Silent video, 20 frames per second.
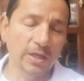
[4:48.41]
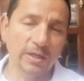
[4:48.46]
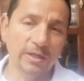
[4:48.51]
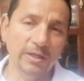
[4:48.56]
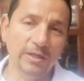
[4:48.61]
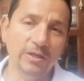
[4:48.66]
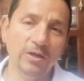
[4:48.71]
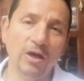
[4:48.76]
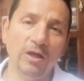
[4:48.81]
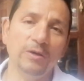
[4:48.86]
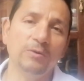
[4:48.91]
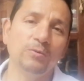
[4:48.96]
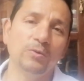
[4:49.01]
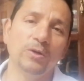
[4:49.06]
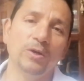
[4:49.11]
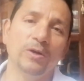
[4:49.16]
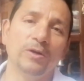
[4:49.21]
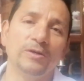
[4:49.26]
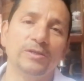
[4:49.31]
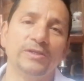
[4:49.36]
In other
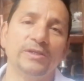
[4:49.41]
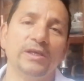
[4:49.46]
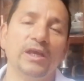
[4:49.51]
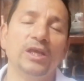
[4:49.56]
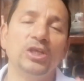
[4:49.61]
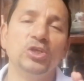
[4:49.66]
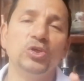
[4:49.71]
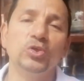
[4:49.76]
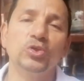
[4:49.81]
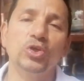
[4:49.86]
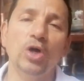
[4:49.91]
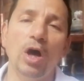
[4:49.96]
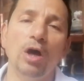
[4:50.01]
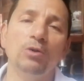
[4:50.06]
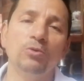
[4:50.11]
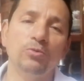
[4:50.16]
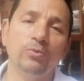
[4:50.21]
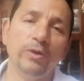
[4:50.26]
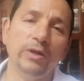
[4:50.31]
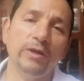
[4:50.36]
words, if you
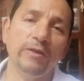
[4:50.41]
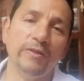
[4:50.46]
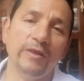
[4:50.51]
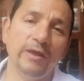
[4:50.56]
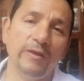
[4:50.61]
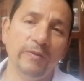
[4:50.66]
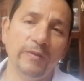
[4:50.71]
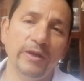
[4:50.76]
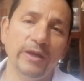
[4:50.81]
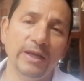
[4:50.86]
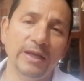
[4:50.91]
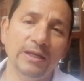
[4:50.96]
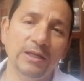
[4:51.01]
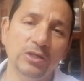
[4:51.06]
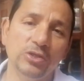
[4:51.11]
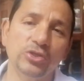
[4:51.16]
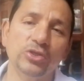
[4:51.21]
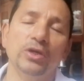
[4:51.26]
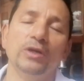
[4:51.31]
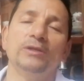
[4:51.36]
don't read in
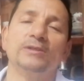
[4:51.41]
English,